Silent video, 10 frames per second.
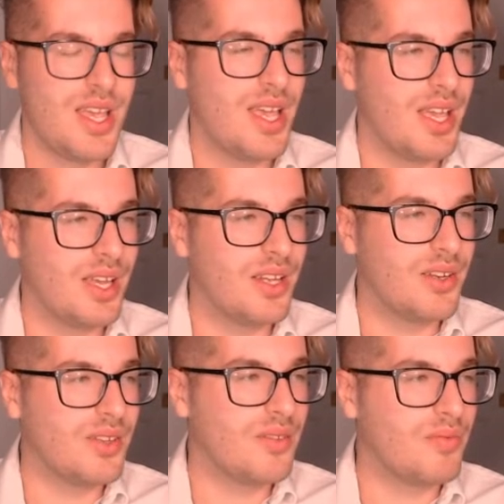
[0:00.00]
and
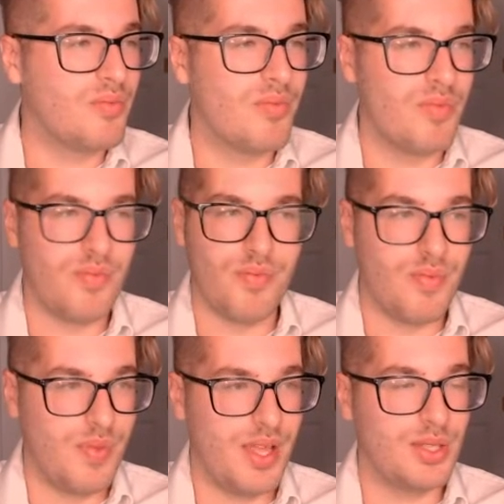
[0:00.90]

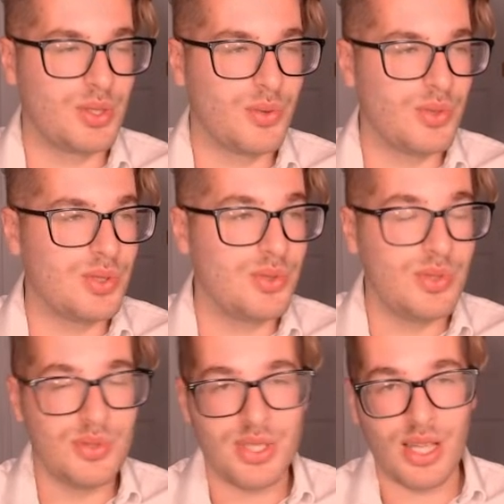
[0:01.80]
it's going to
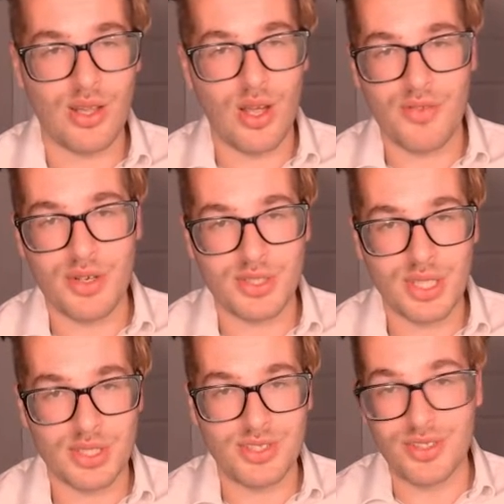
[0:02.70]
use that law of
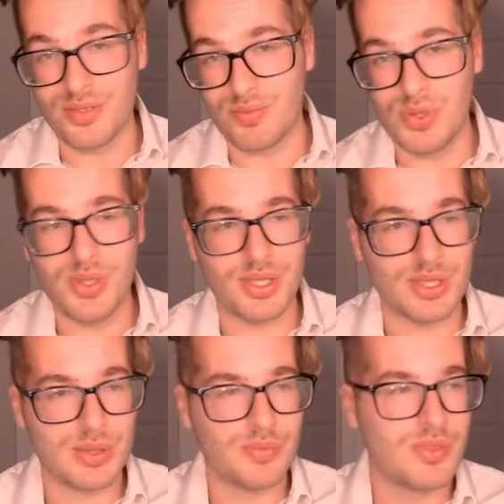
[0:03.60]
intersection to do
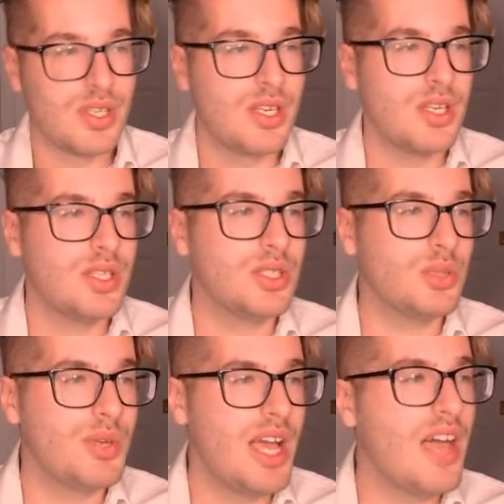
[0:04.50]
this. So
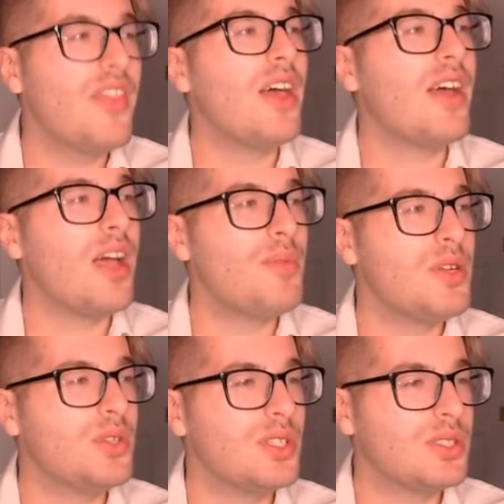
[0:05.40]
we had that IP
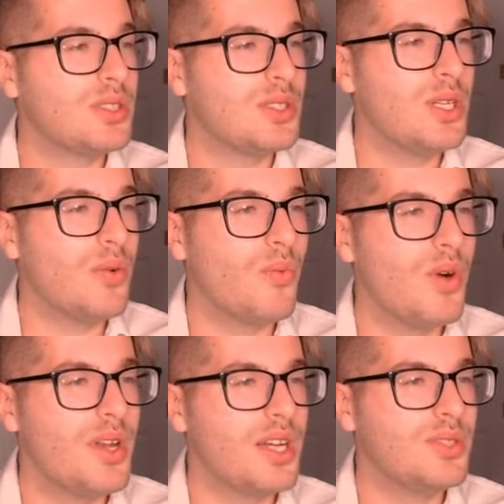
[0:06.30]
address, you know,
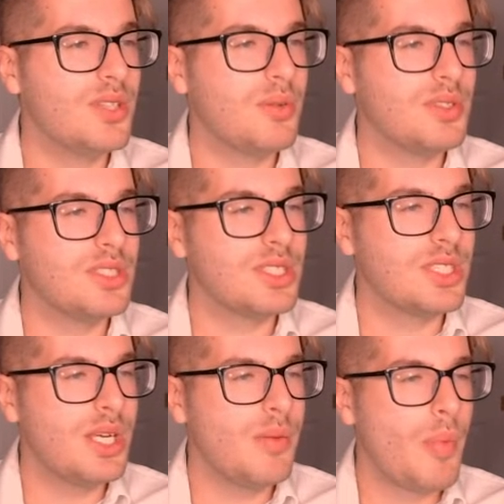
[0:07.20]

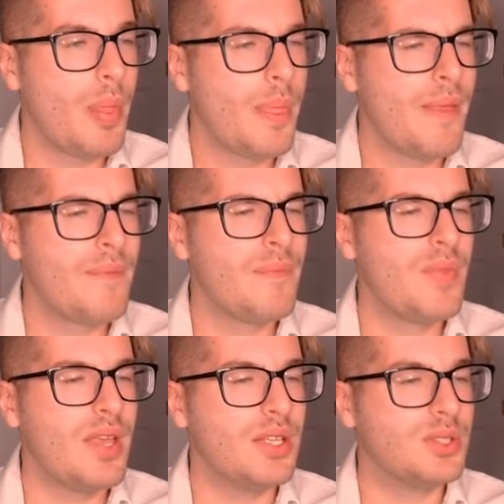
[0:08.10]
192.168,
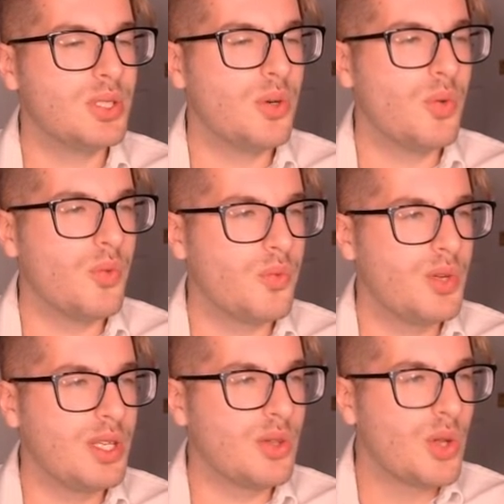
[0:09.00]
and so we
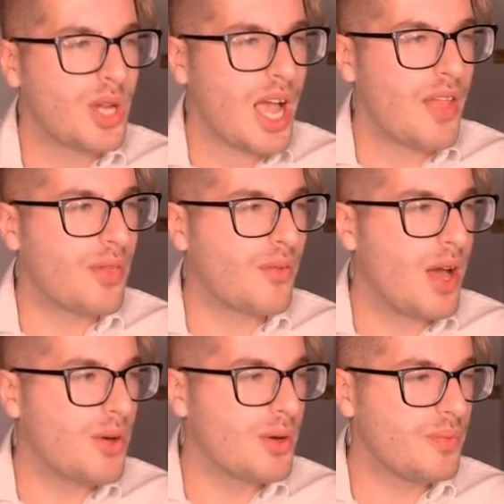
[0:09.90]
can look at the
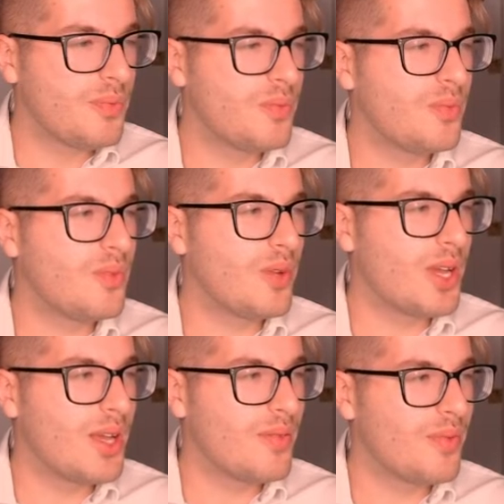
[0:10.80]
router.
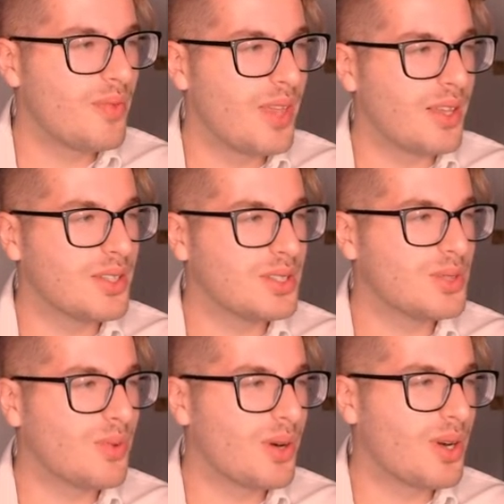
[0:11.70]
Okay, like this is
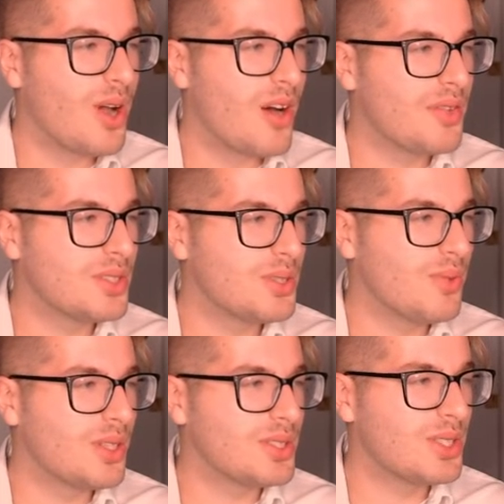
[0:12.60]
where it obviously
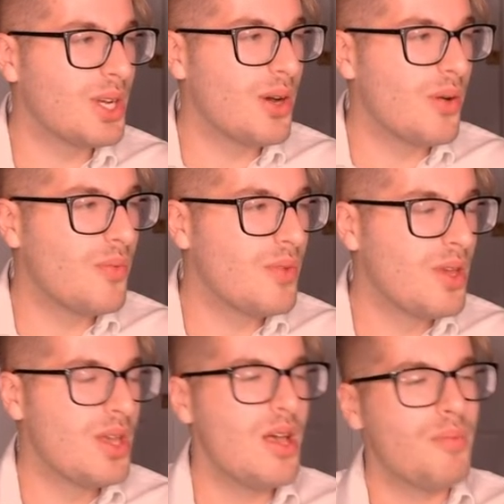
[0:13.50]
wants to go,
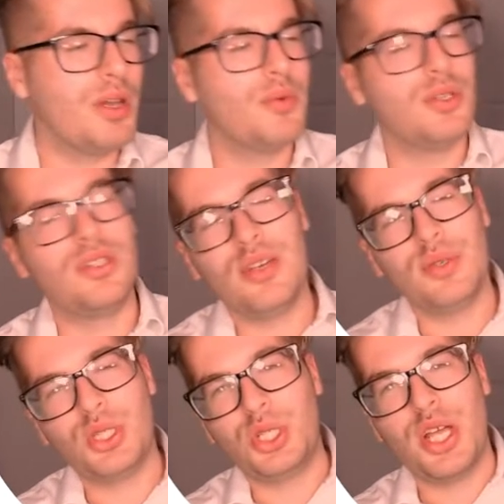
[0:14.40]
but it would
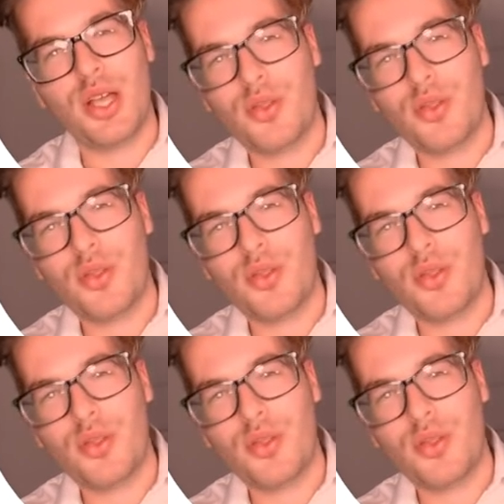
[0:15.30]
check